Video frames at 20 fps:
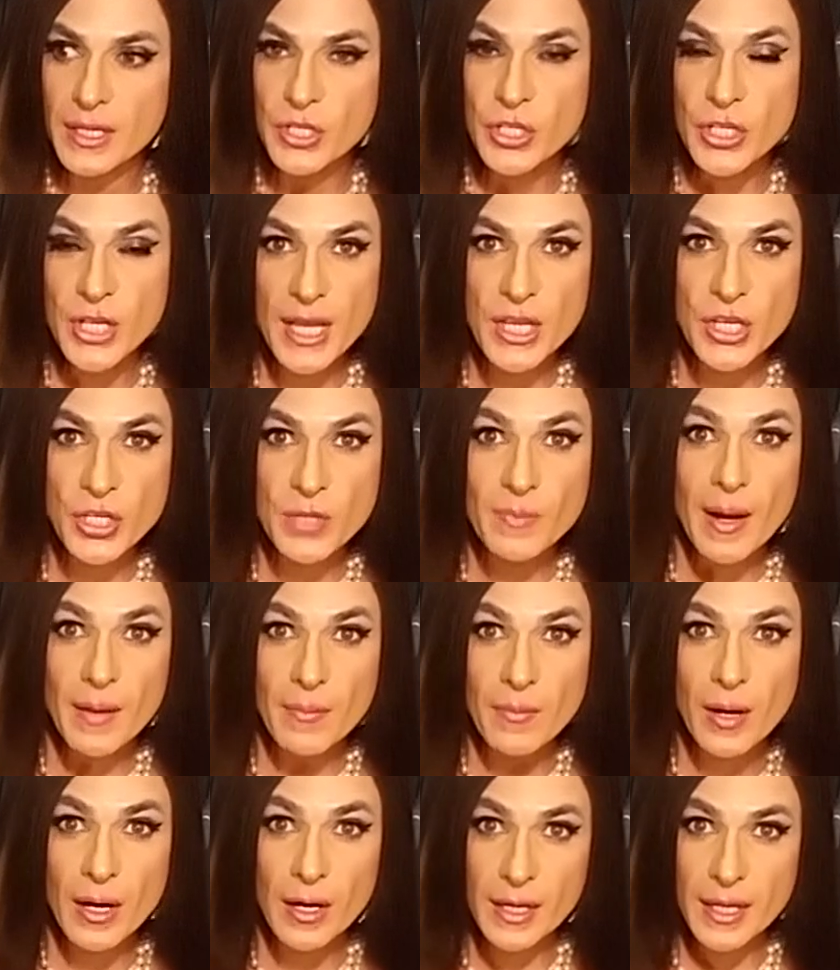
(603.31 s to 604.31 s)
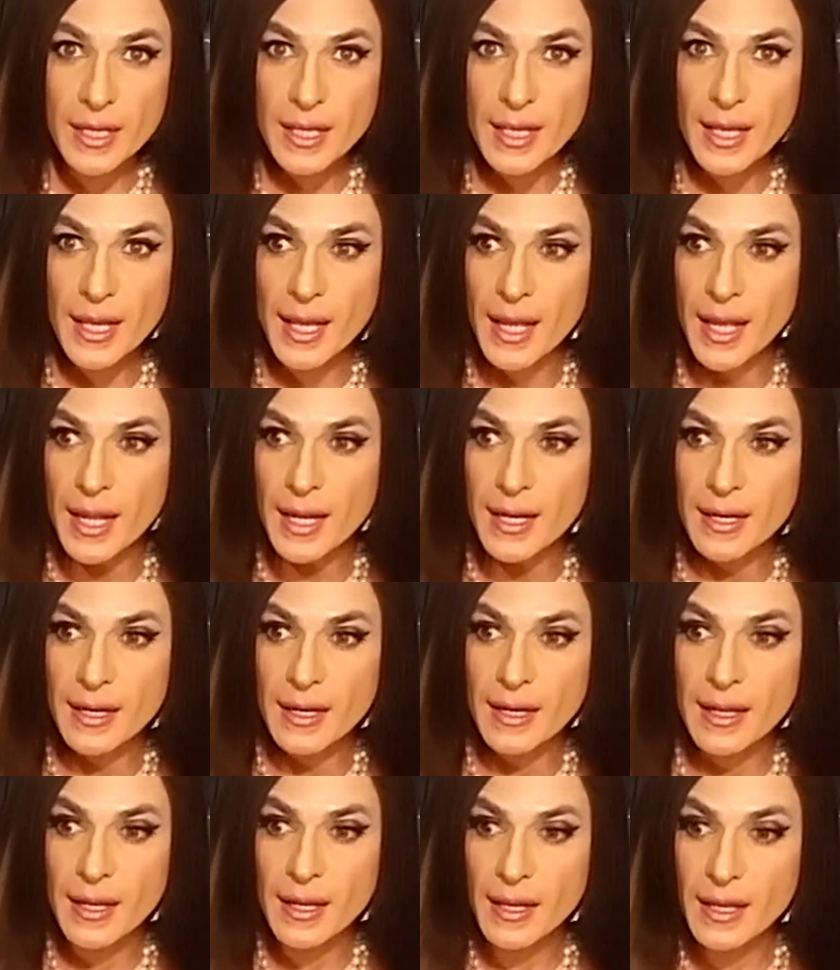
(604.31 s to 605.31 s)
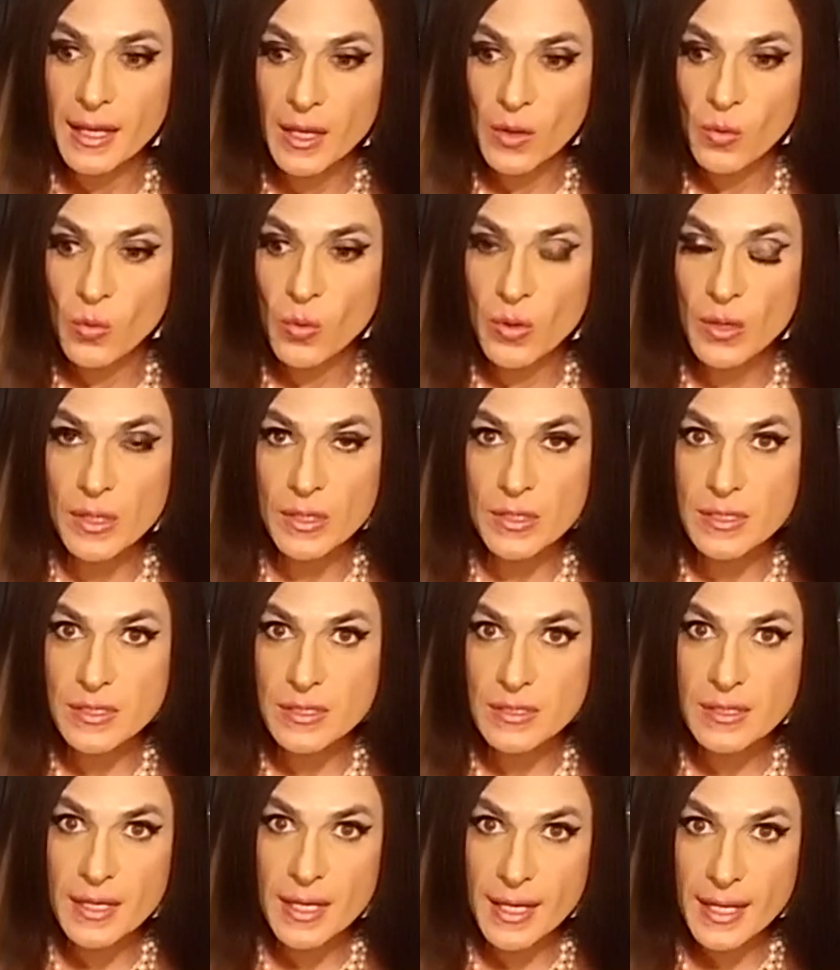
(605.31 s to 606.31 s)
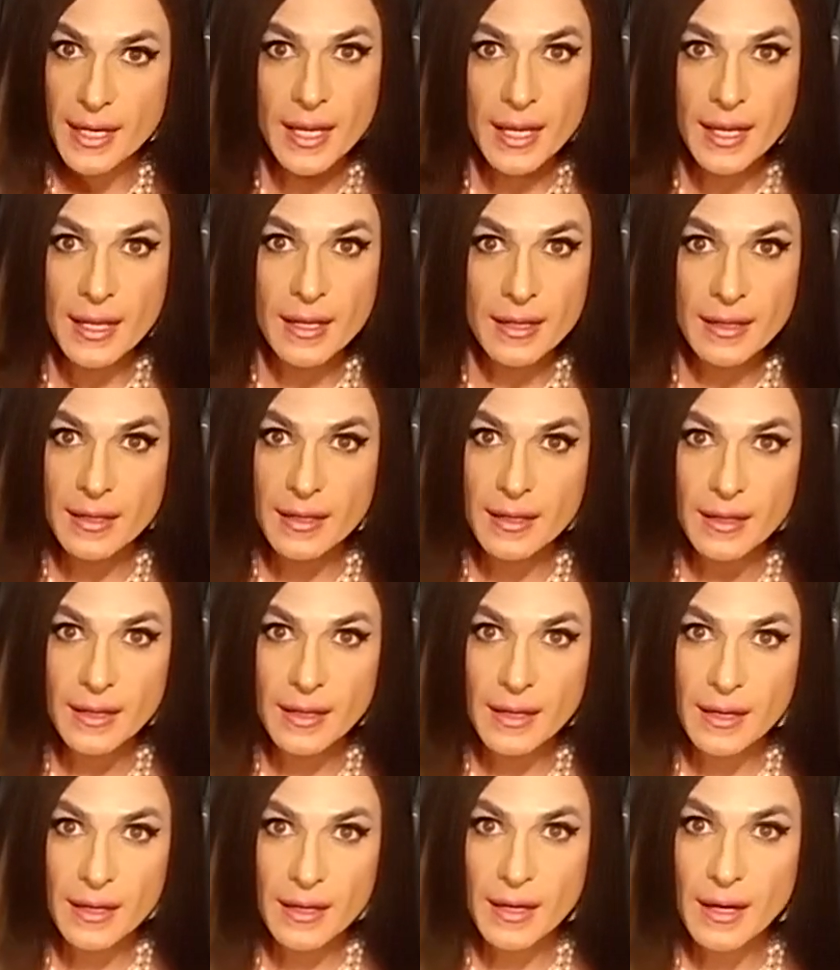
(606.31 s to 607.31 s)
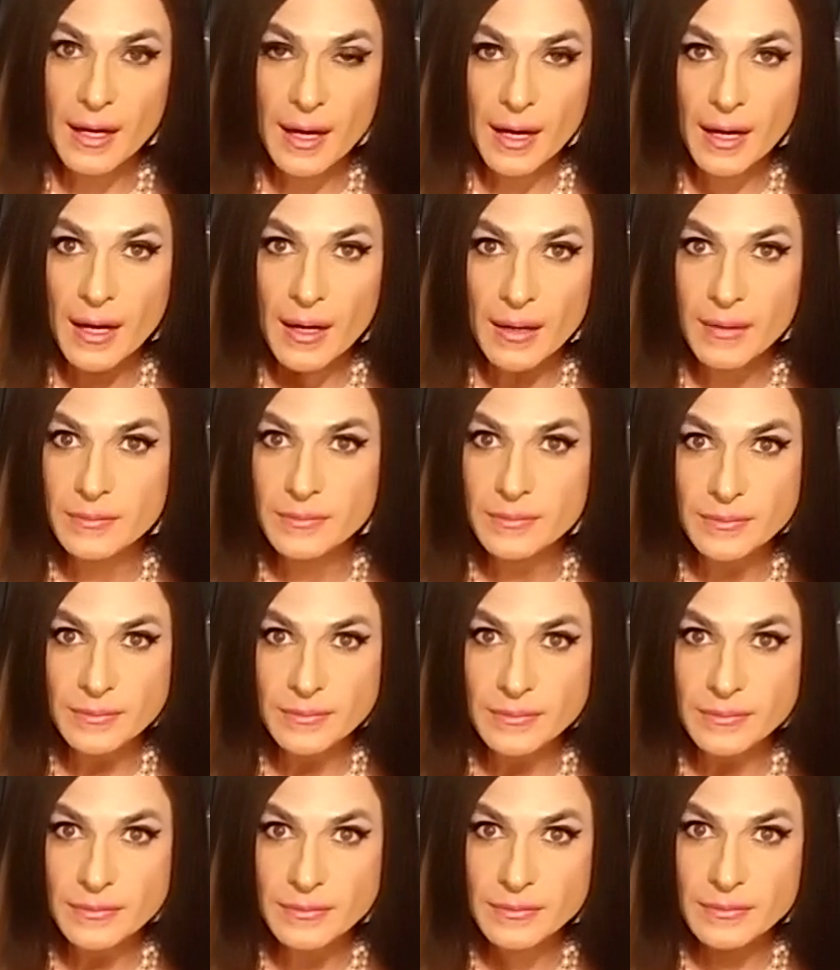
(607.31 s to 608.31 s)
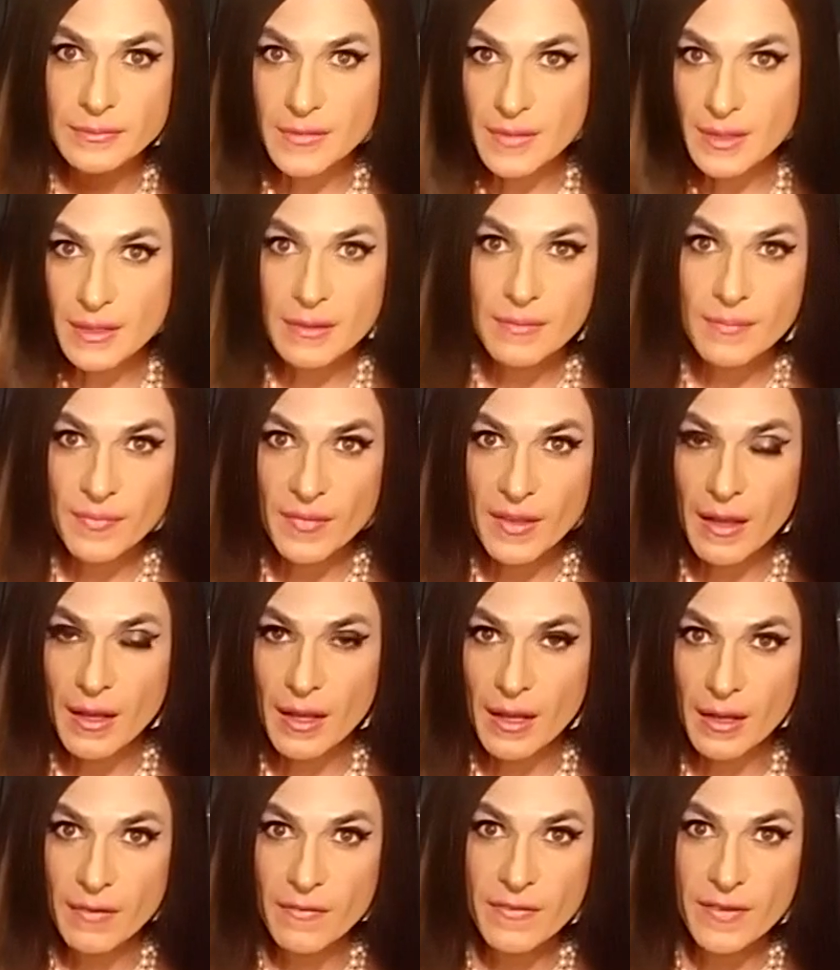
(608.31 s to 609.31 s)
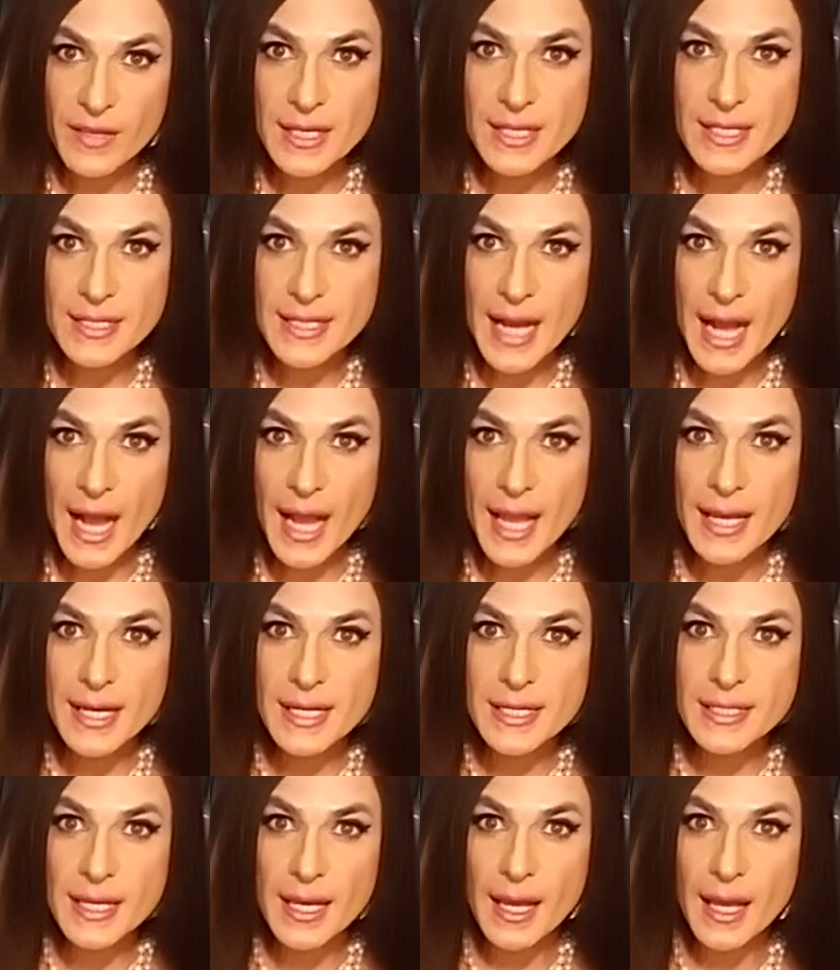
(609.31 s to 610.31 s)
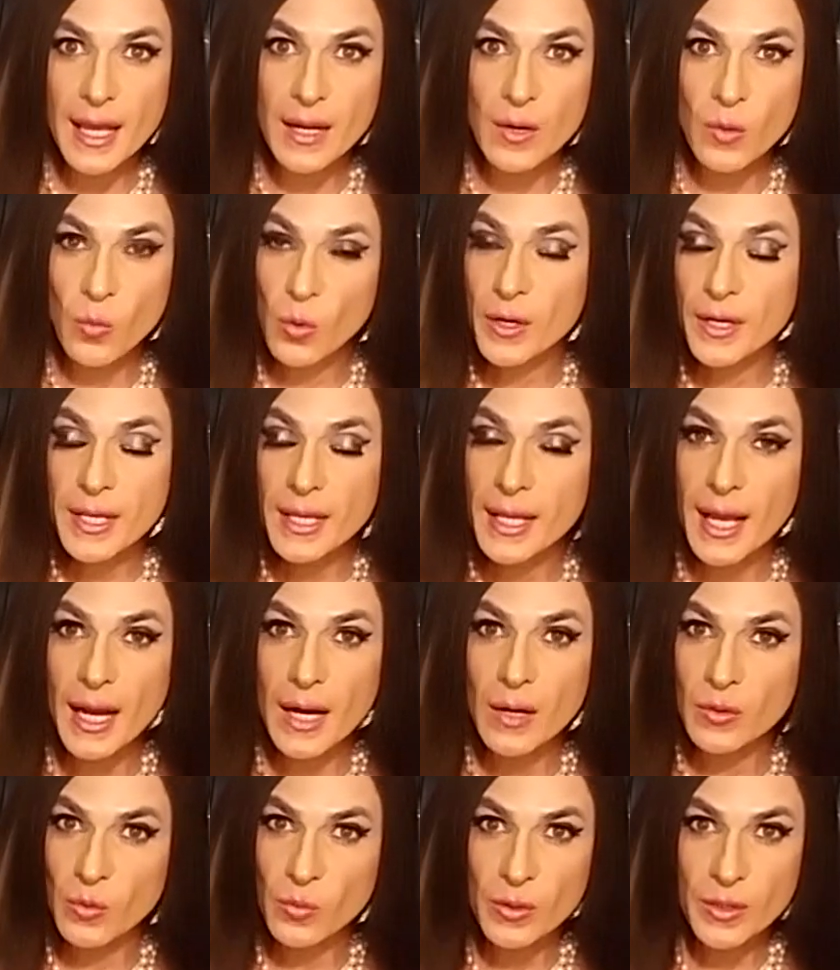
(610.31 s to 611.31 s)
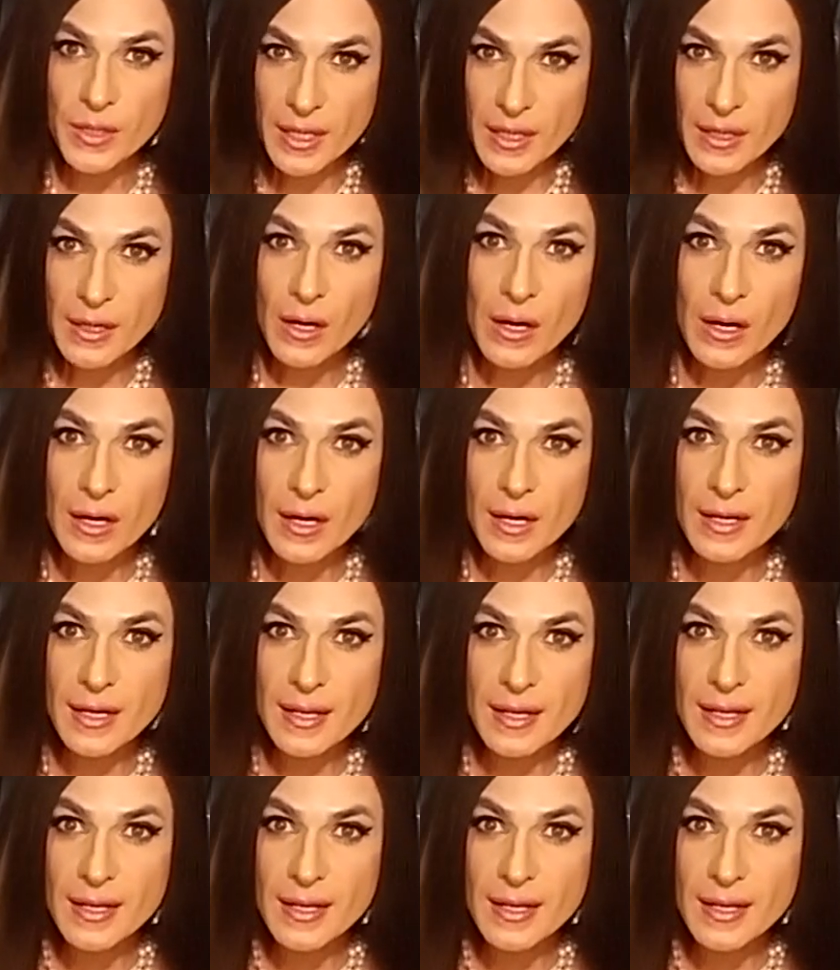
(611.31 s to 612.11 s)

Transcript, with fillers: changed my body, and it was eating um, a vegan diet and working out, working hard.